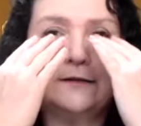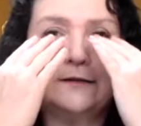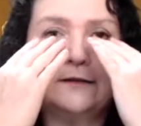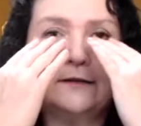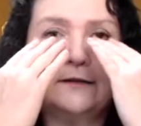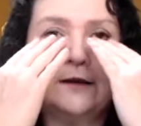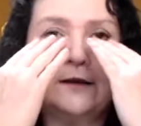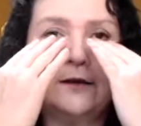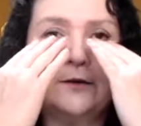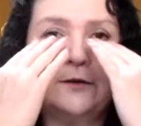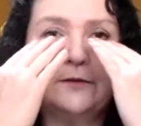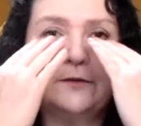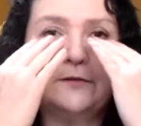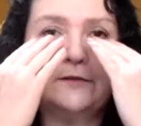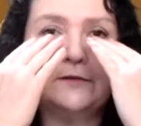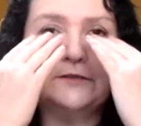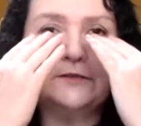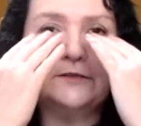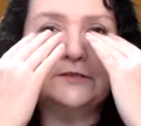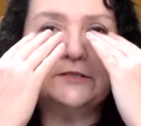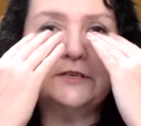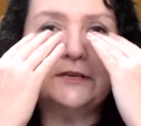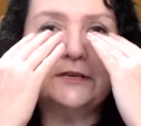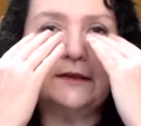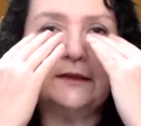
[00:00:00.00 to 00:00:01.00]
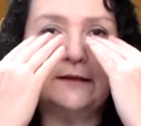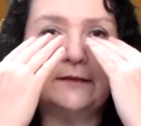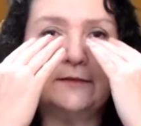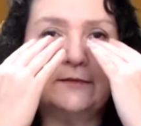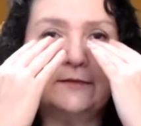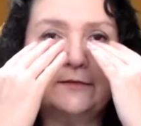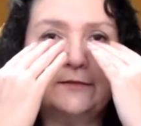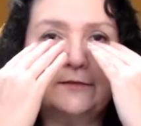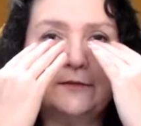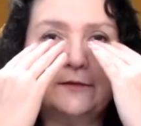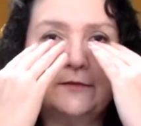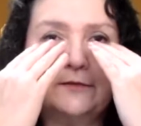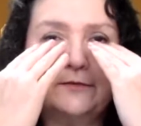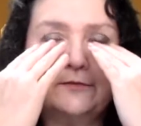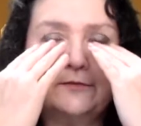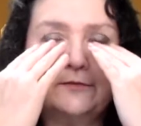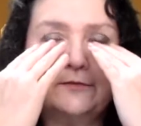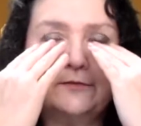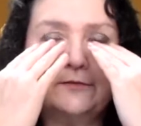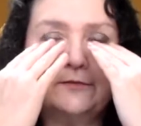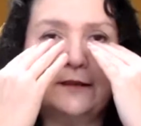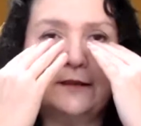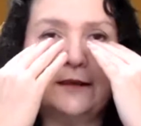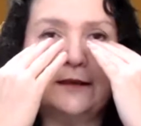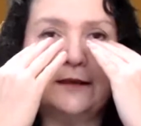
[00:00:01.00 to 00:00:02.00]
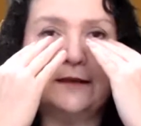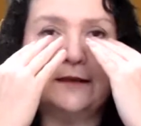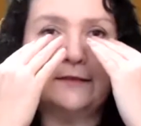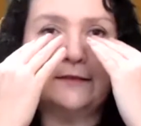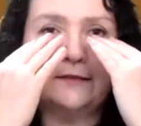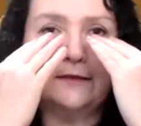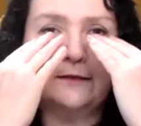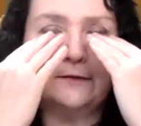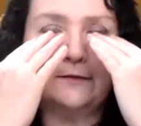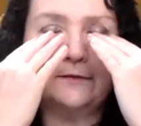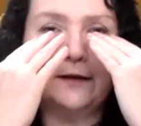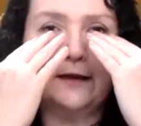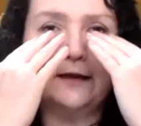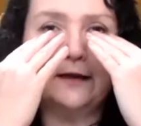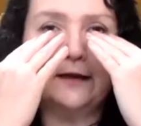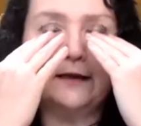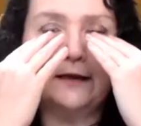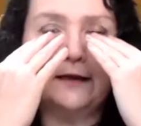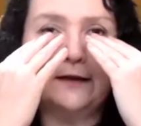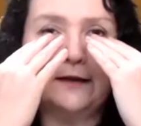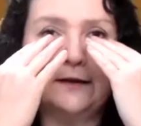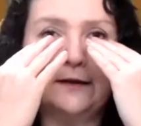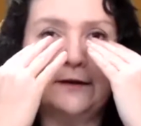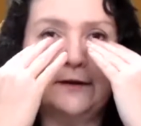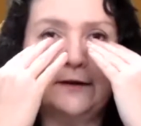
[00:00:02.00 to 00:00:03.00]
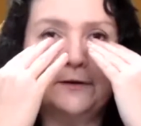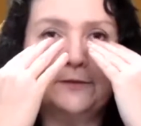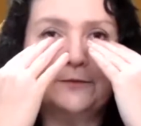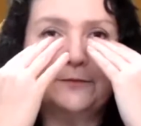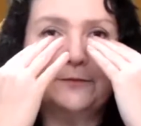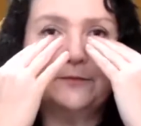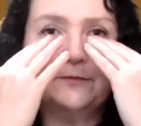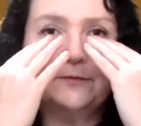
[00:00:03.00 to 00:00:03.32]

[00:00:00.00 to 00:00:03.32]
The nose and cheeks feel like they're right here.